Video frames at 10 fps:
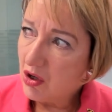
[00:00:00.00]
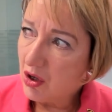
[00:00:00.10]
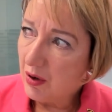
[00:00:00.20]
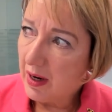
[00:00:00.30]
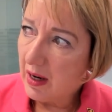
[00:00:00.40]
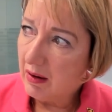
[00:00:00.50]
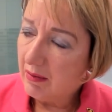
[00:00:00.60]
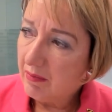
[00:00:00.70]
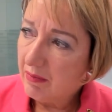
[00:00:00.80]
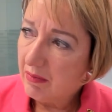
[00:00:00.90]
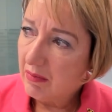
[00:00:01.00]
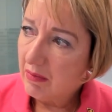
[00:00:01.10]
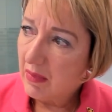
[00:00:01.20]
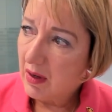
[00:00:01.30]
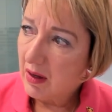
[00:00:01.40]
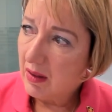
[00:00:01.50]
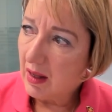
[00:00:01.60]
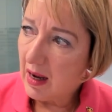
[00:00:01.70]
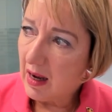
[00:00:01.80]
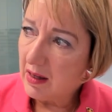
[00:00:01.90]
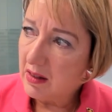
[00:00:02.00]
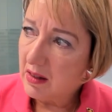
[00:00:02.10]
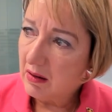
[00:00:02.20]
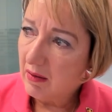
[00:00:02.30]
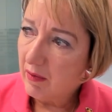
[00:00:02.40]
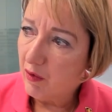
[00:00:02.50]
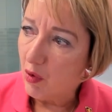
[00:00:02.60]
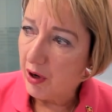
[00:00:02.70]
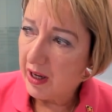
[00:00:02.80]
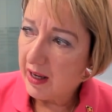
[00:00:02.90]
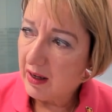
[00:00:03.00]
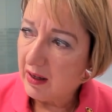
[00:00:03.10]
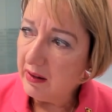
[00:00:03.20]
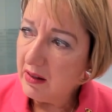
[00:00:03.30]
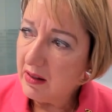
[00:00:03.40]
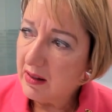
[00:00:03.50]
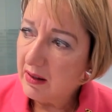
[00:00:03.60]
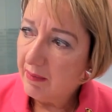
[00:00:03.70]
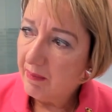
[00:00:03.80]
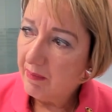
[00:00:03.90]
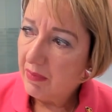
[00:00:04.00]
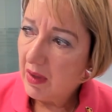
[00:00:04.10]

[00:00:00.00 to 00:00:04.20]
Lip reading: during the last 4 years,